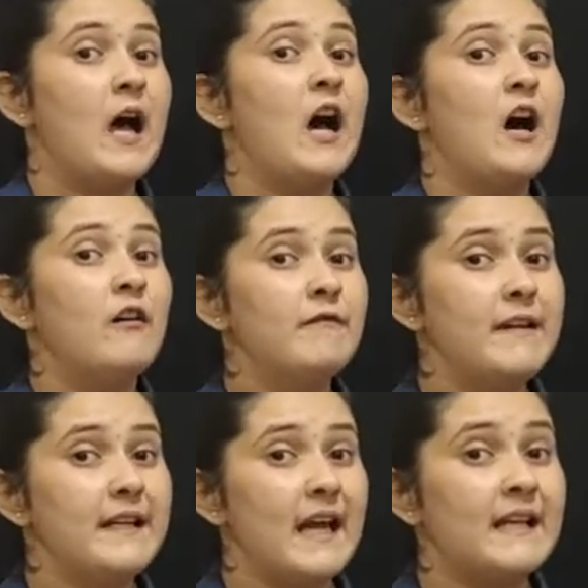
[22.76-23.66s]
How
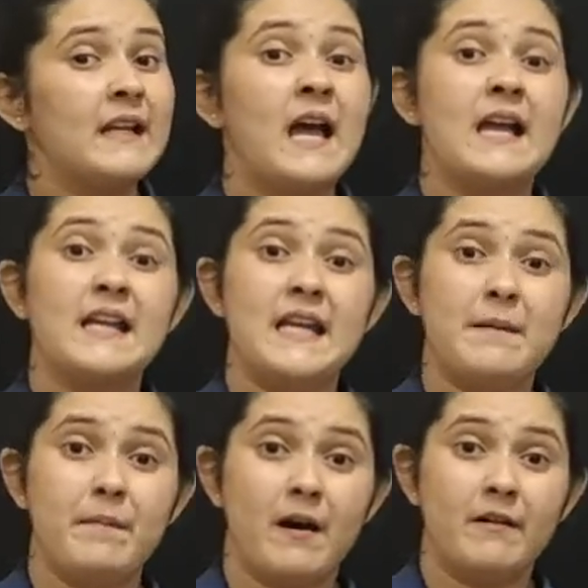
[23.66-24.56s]
we can
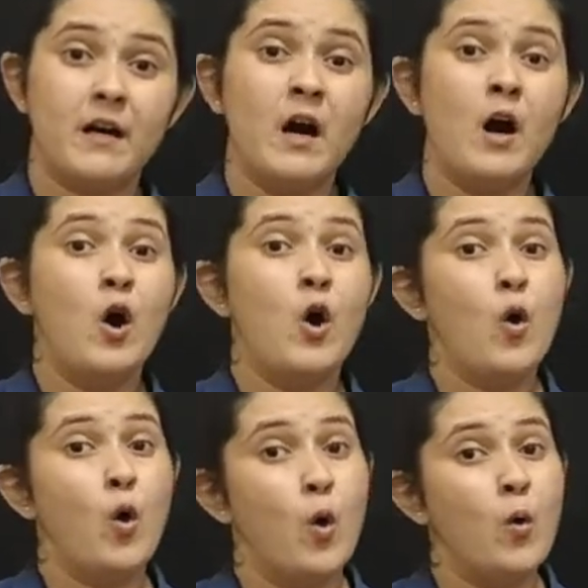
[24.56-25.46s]
keep our
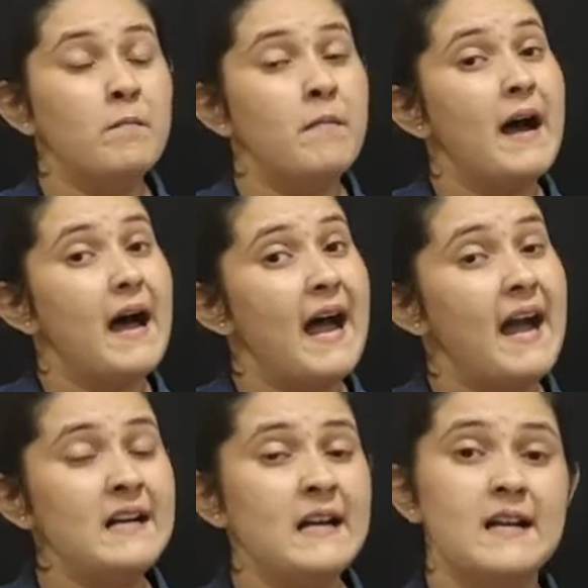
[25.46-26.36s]
home
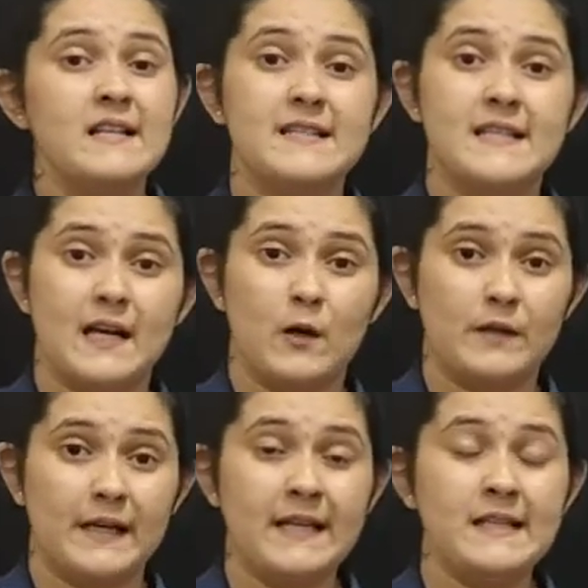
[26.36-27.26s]
and
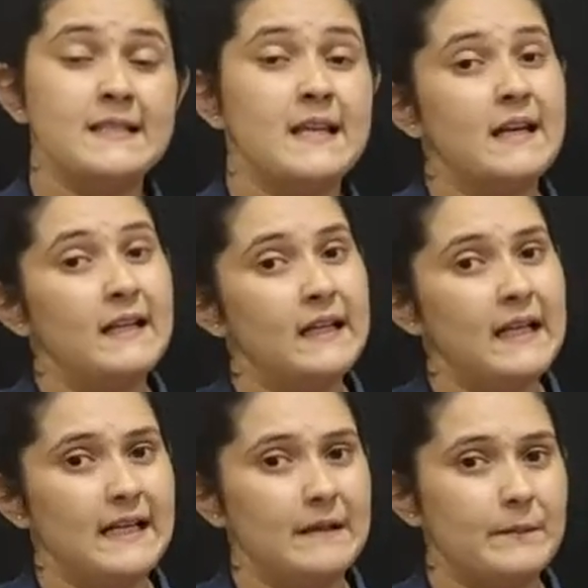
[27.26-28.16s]
surroundings
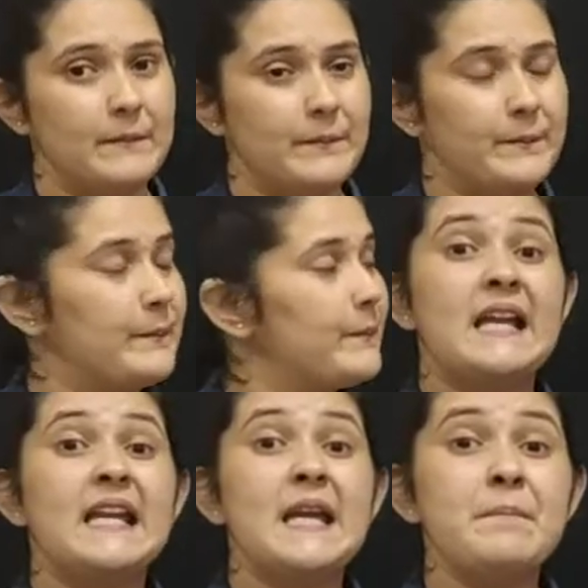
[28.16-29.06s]
clean?
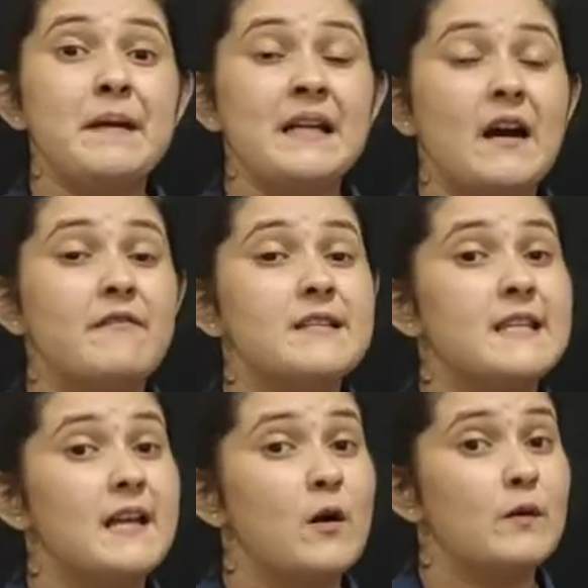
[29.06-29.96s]
Keeping our
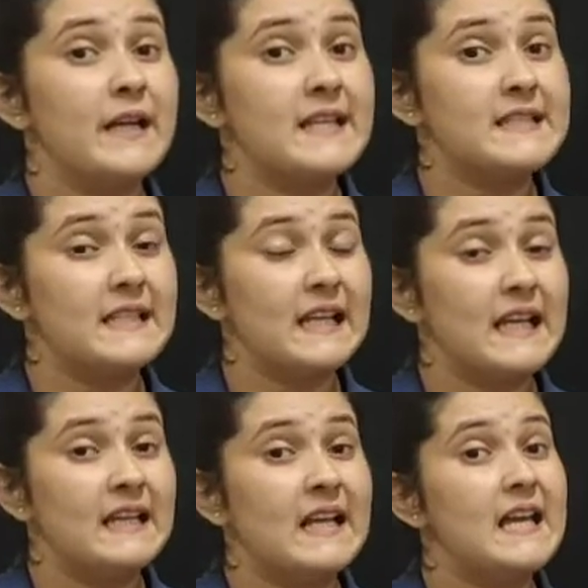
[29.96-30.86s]
surroundings
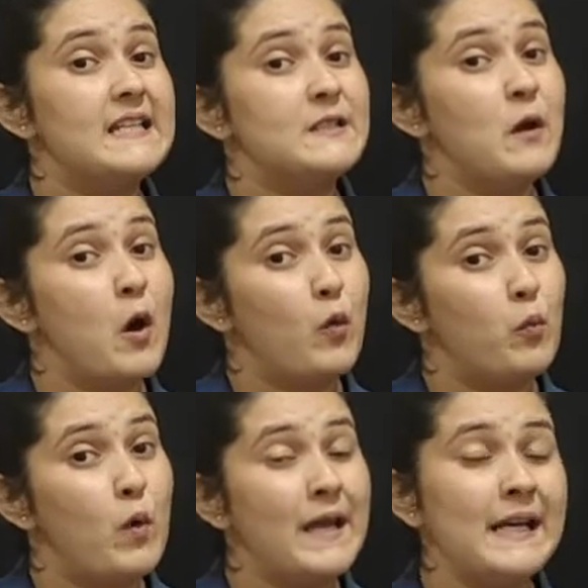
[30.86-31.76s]
clean is
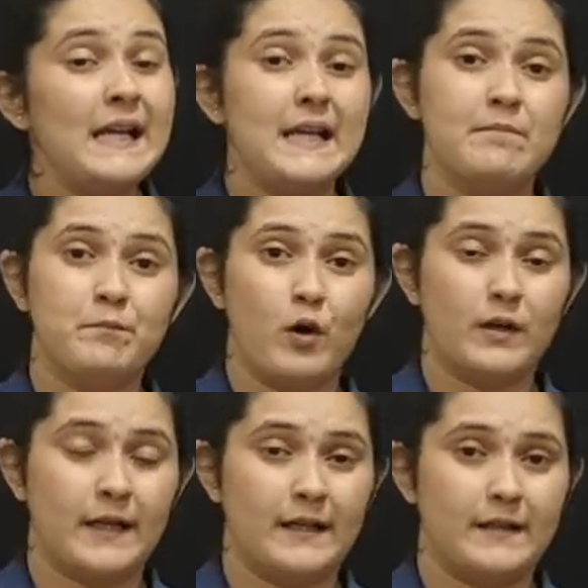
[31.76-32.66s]
very
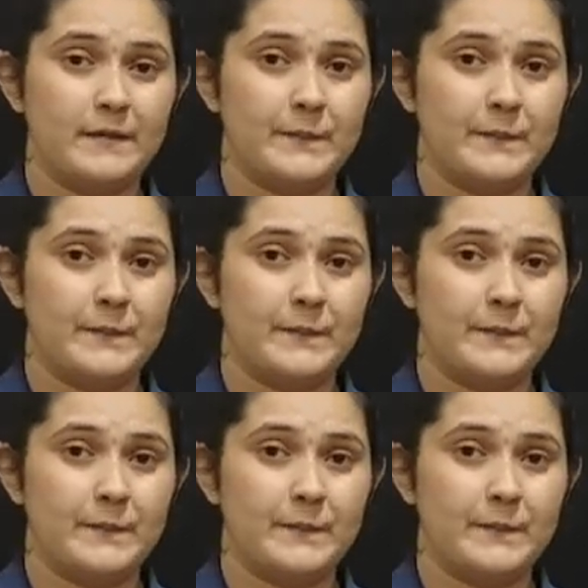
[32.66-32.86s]
important.